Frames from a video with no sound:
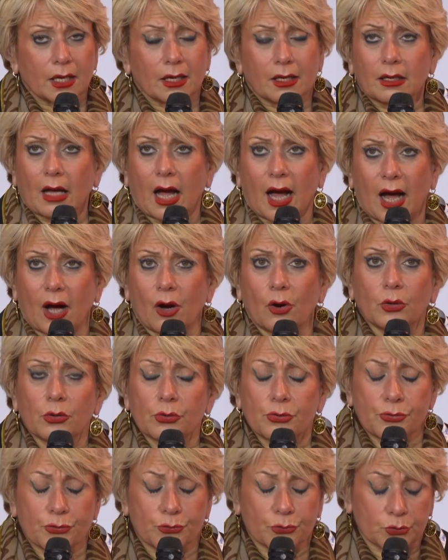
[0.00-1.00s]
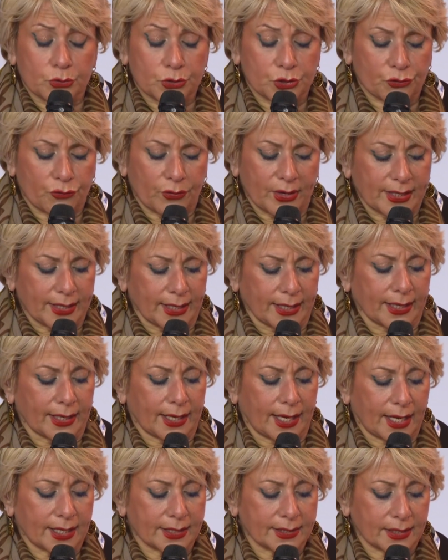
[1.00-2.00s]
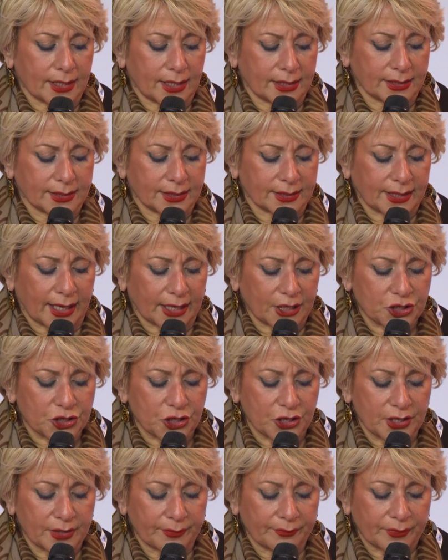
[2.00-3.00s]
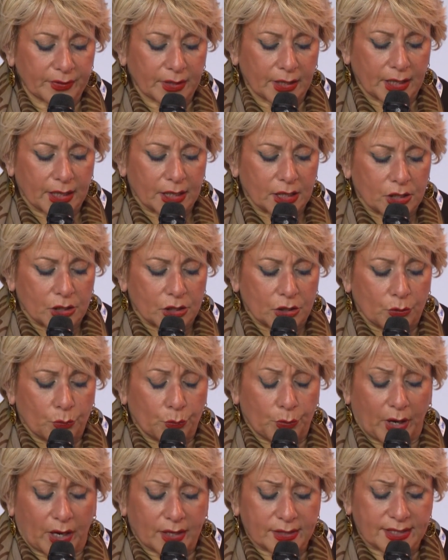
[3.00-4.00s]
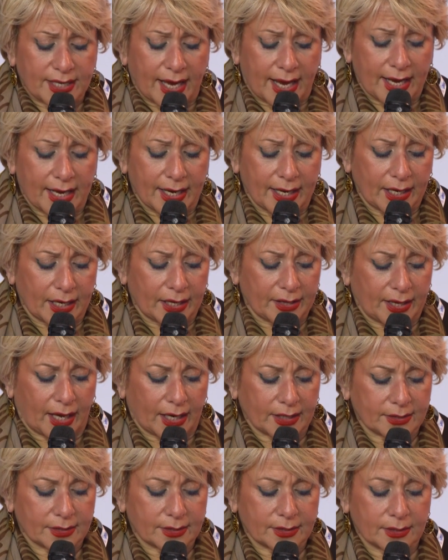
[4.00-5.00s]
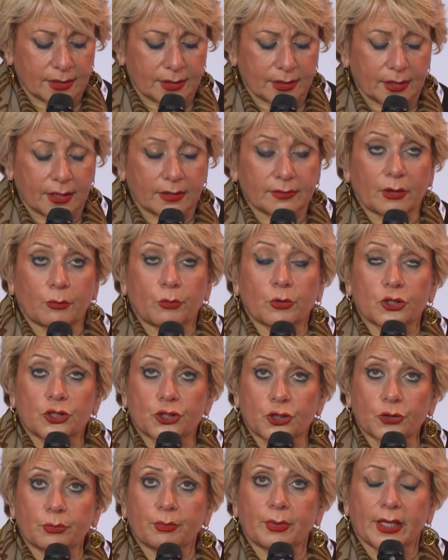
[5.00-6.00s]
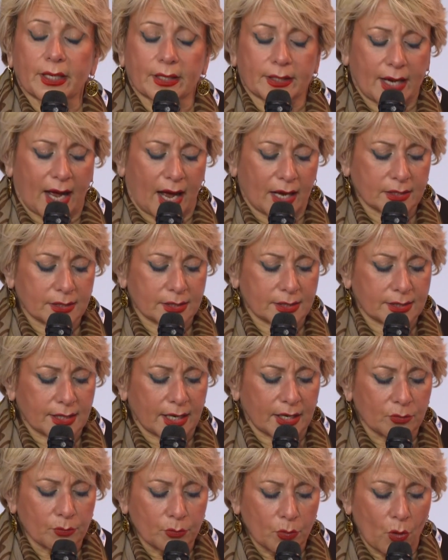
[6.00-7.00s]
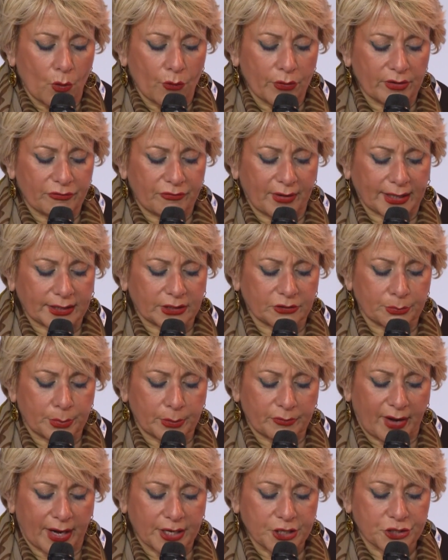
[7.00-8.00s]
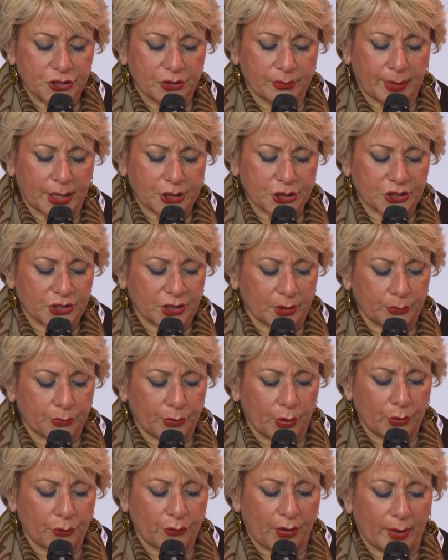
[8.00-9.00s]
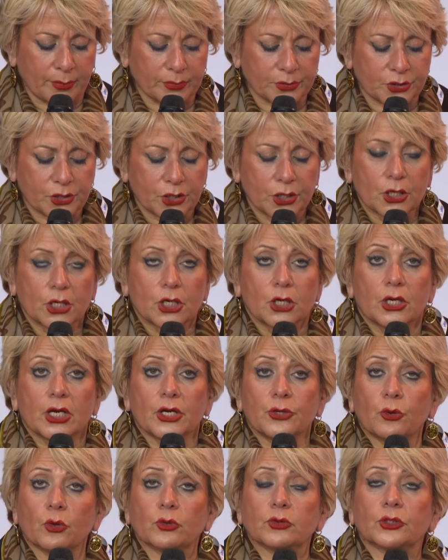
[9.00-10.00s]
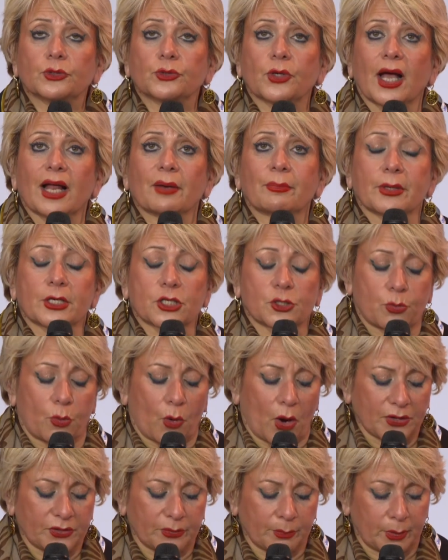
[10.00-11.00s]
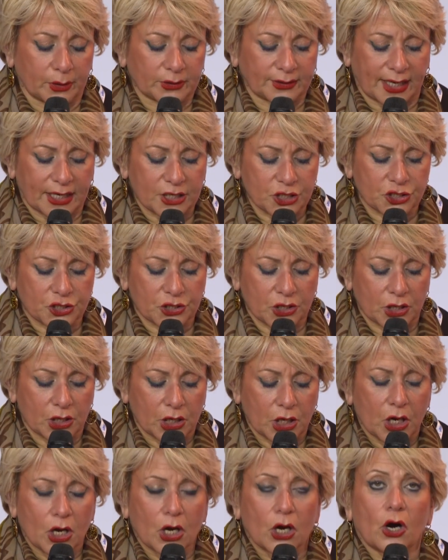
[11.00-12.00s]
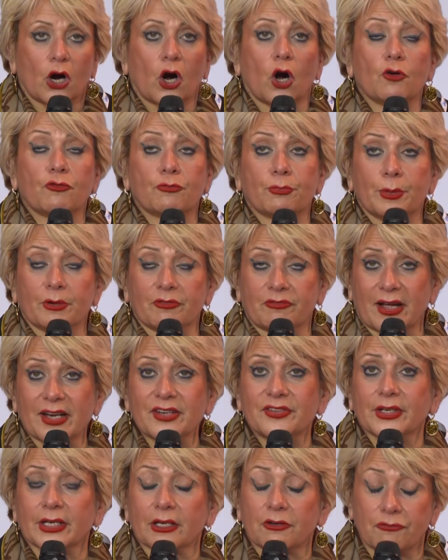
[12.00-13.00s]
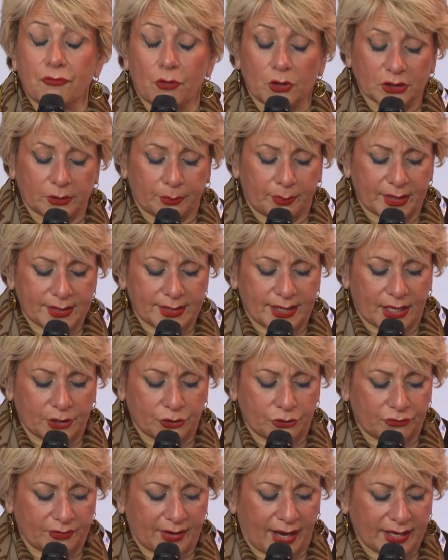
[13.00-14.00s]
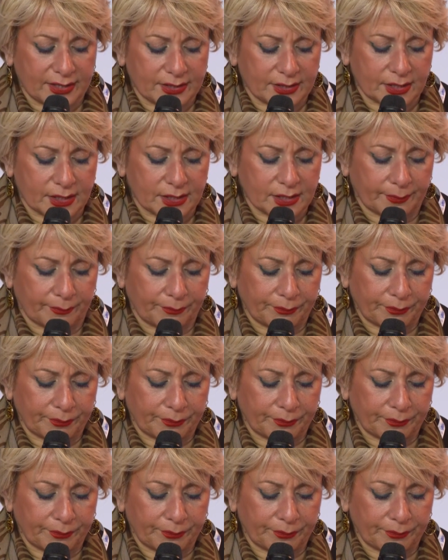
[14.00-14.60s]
How? Through screening and early detection. We are saying that there should be enhanced and more effective prevention measures and programs in order to help exploit the potential of preventing 40% of cancers.